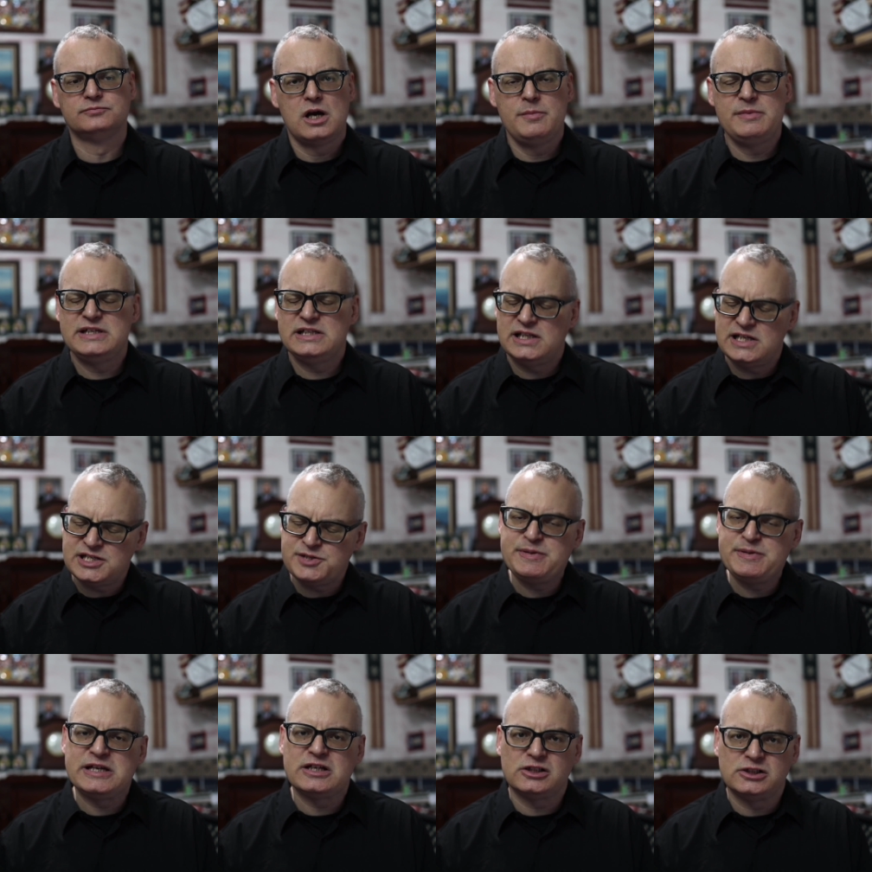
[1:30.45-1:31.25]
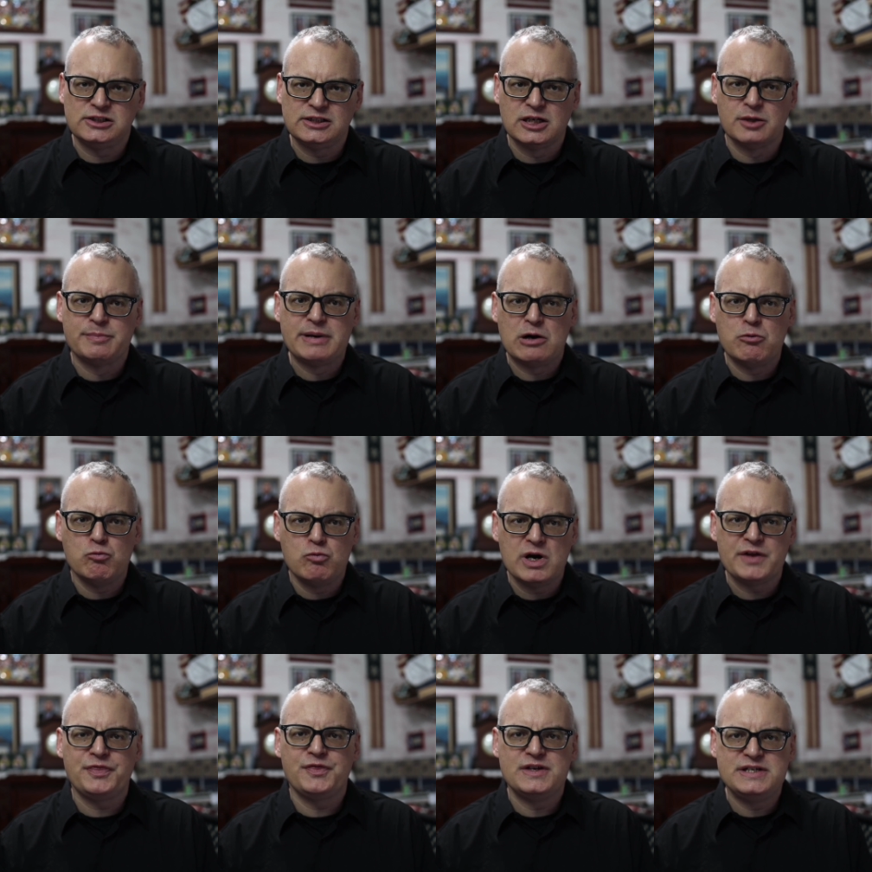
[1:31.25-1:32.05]
I mean, let's be clear about
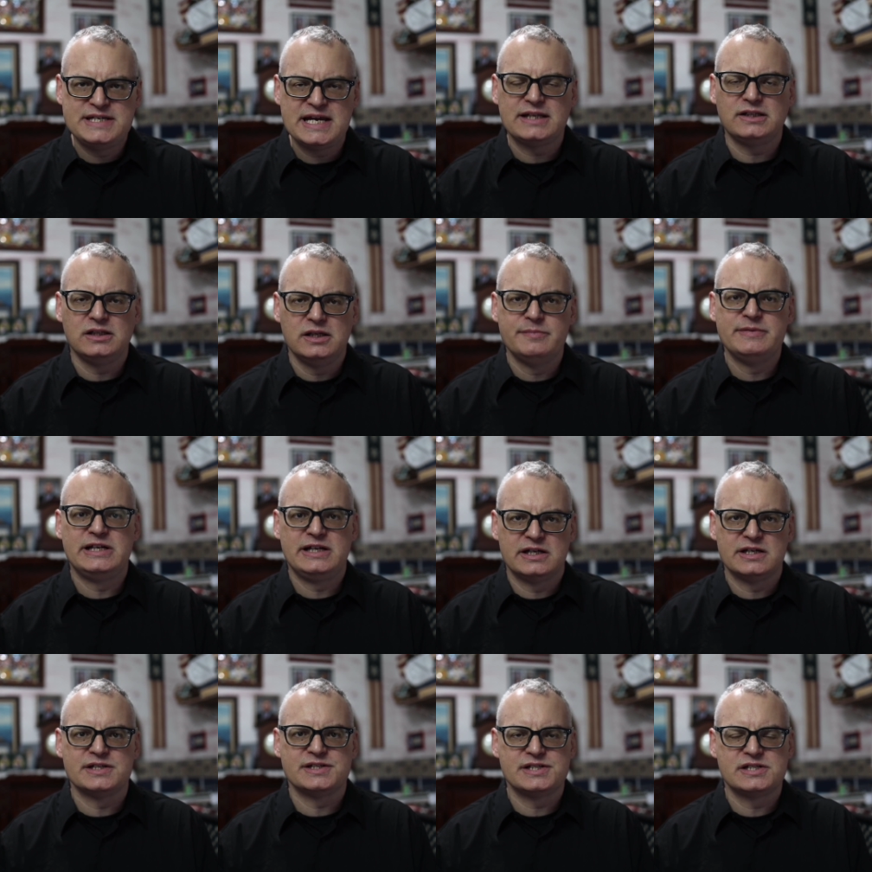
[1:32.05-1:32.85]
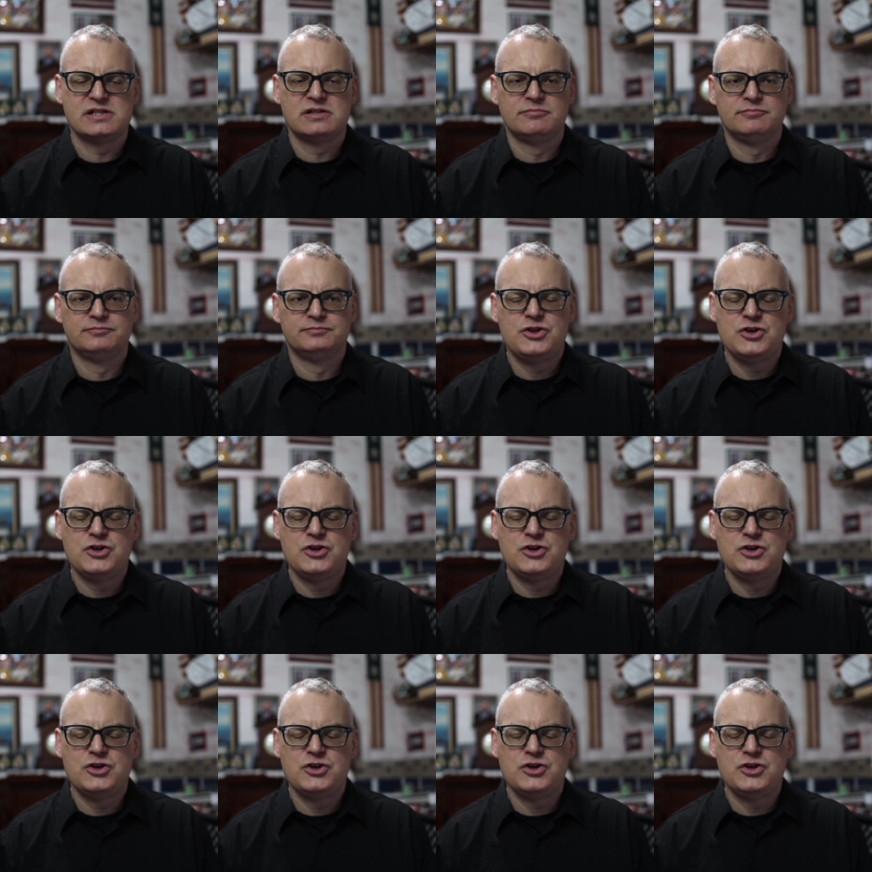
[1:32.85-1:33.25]
what the debt limit is.